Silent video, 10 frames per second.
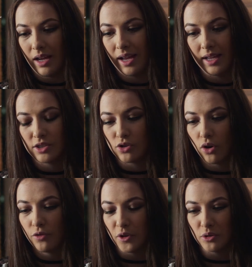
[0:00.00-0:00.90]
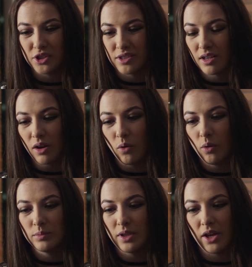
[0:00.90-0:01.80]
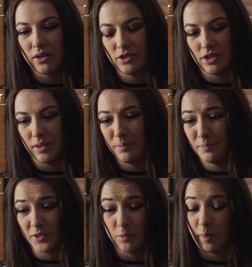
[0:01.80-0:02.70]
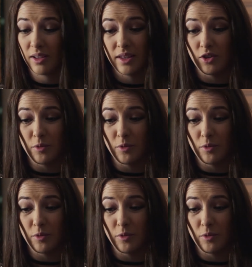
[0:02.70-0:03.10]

Aye, it's awful. She's in a home now and she barely even